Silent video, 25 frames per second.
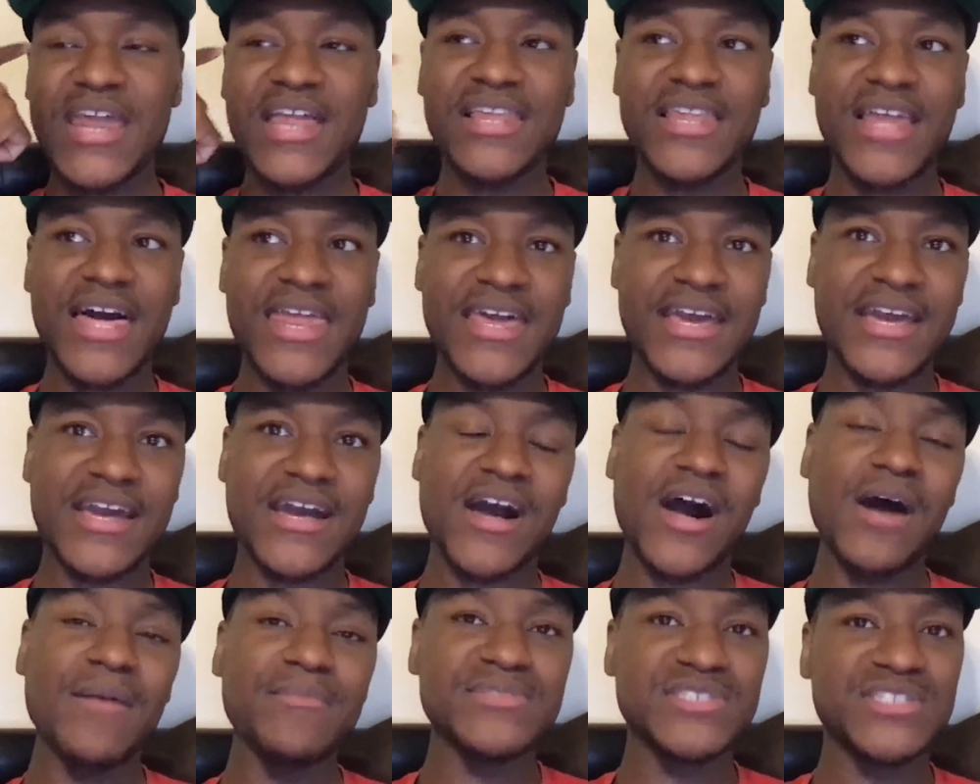let it
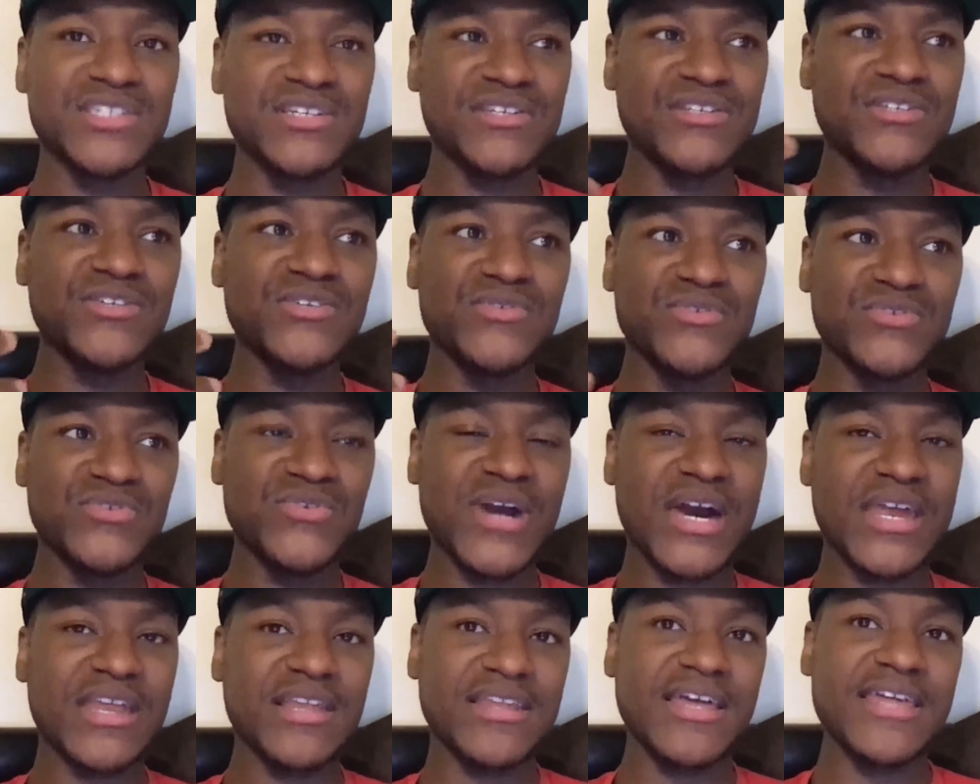come to you. You
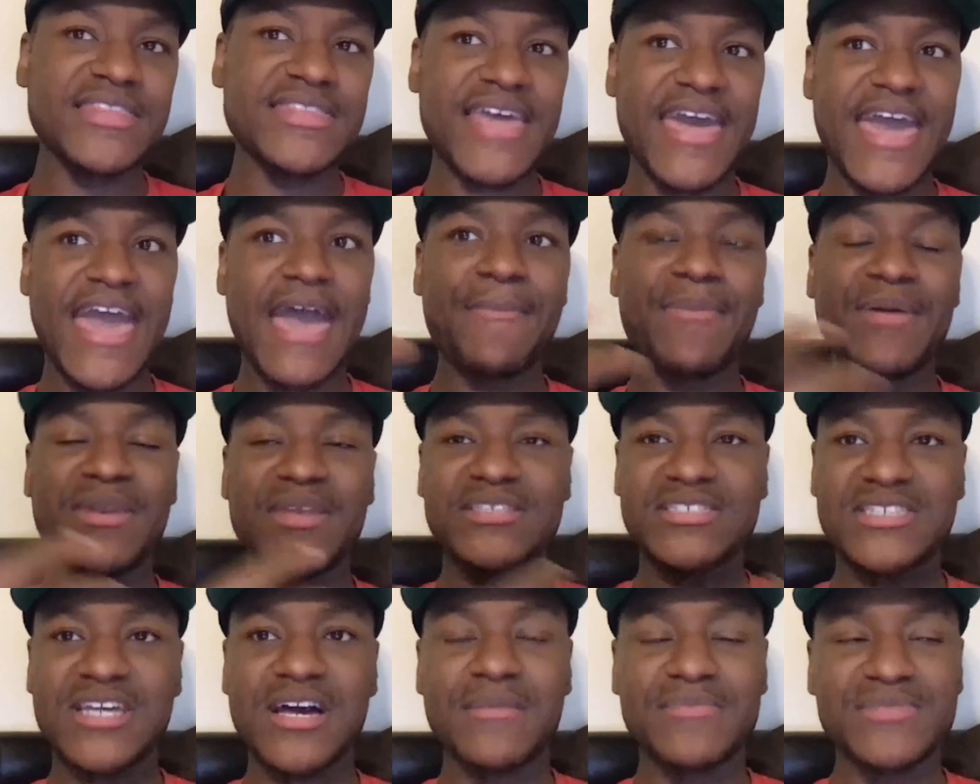gotta let the
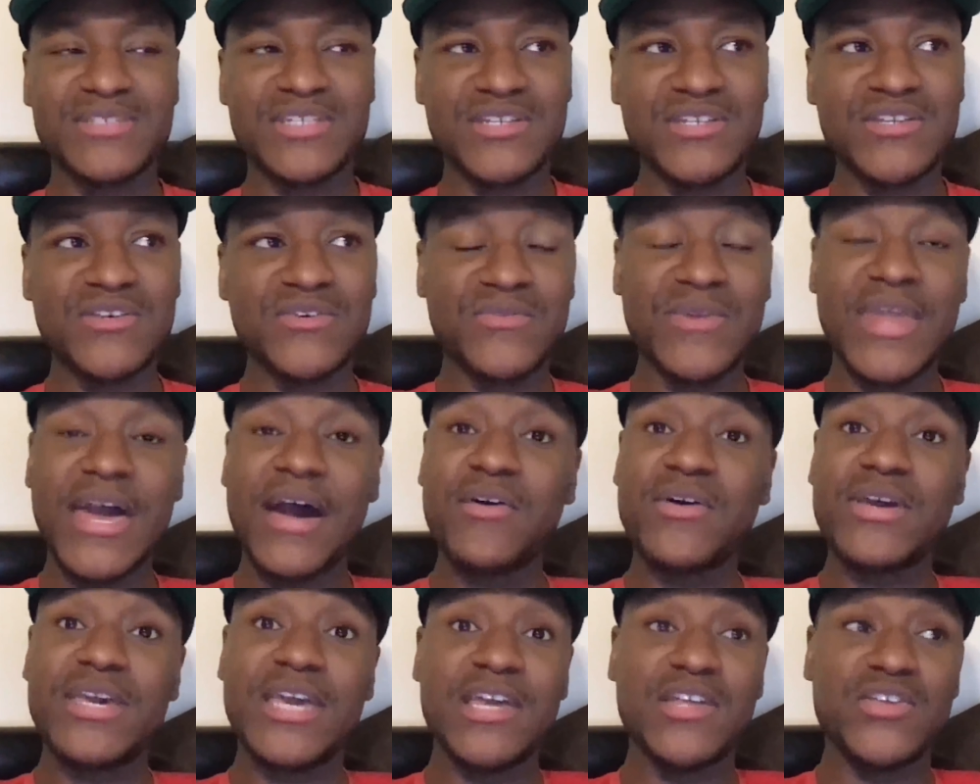happiness come to you.
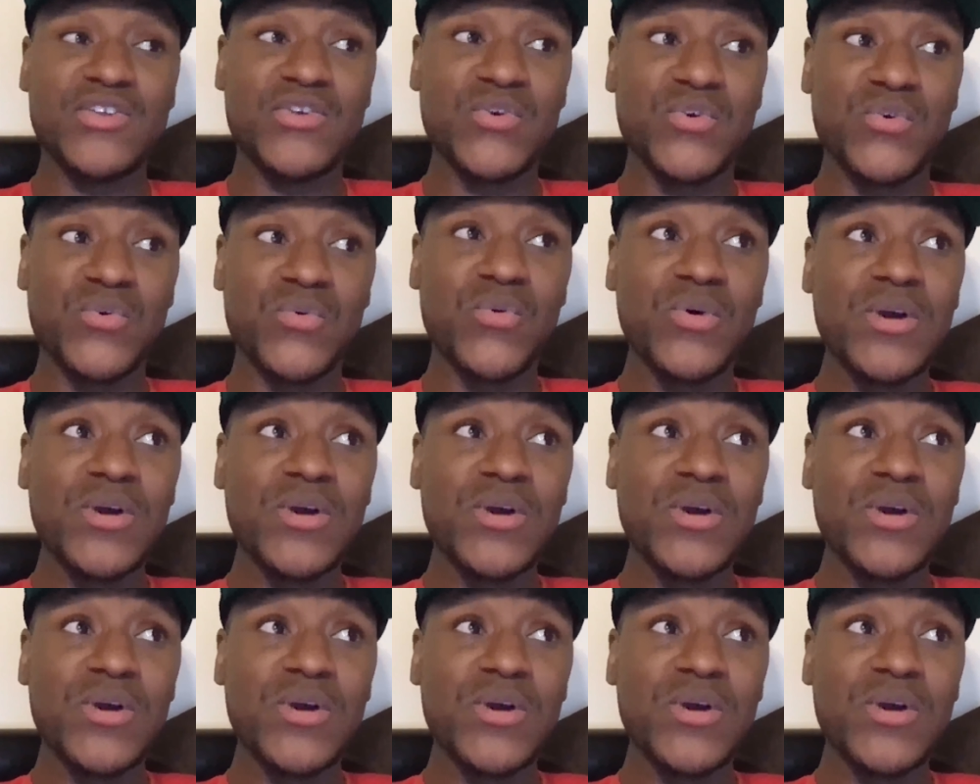Now, can you?